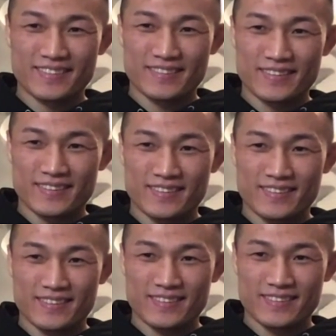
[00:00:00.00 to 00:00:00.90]

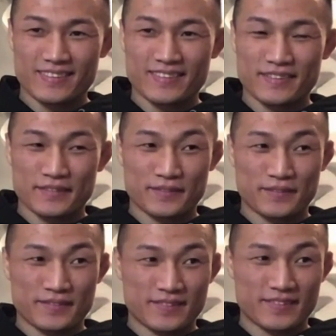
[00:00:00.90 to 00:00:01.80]

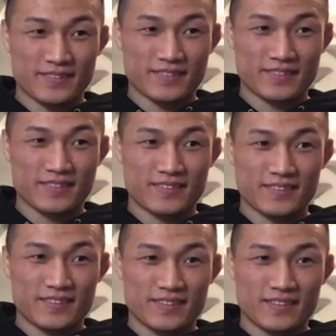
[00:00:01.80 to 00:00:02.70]

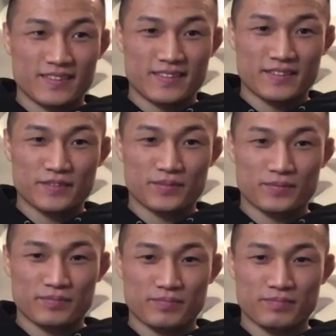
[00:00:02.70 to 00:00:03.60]

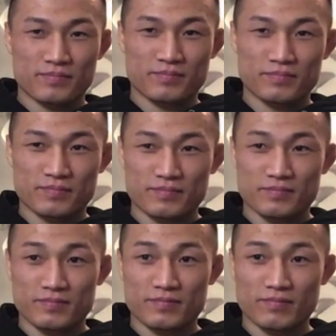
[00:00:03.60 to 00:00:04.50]

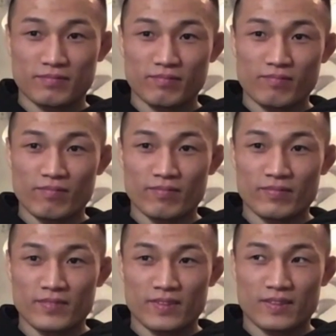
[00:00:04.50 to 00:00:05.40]

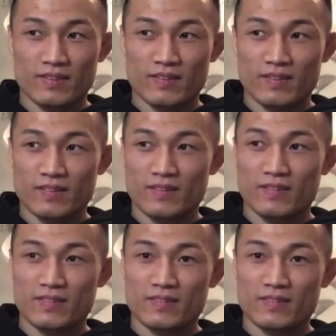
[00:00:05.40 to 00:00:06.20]
(not speaking)